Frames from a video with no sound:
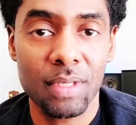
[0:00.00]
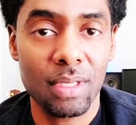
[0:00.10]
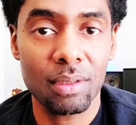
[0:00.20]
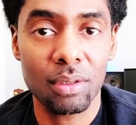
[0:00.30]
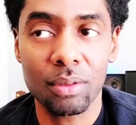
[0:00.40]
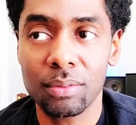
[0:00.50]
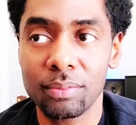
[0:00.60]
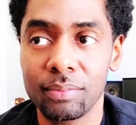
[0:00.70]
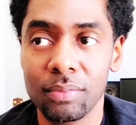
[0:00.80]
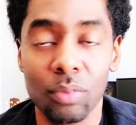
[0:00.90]
I don't know,
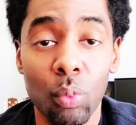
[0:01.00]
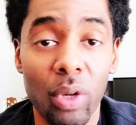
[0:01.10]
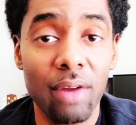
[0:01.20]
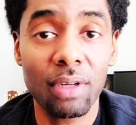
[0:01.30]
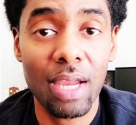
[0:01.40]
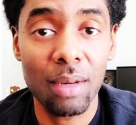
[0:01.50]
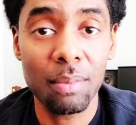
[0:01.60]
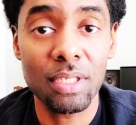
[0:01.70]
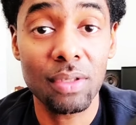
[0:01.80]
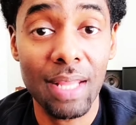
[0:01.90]
whatever kind of
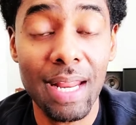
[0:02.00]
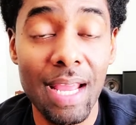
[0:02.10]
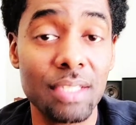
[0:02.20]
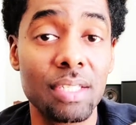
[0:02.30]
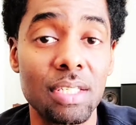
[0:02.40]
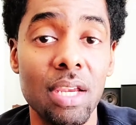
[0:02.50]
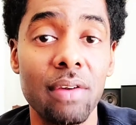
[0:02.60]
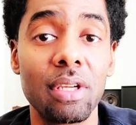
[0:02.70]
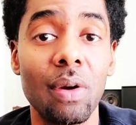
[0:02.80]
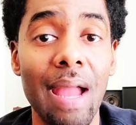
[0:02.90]
mixer that has a
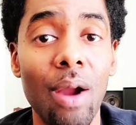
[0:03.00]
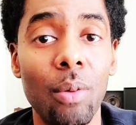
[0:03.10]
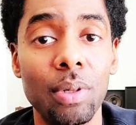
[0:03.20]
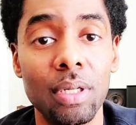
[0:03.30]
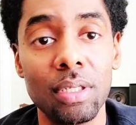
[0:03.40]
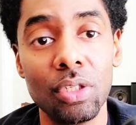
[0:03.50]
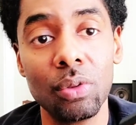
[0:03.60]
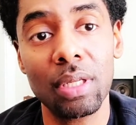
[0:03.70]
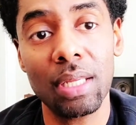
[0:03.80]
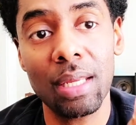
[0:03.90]
stereo output, you
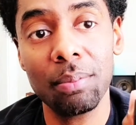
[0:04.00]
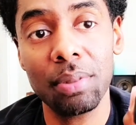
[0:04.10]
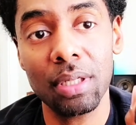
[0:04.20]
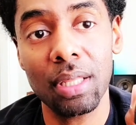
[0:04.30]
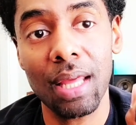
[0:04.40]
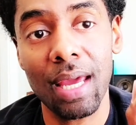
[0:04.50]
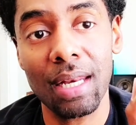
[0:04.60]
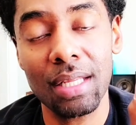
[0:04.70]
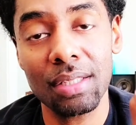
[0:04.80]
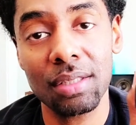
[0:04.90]
can input that
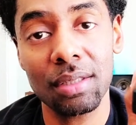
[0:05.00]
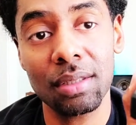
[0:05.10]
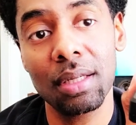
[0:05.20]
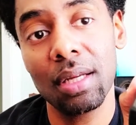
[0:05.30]
into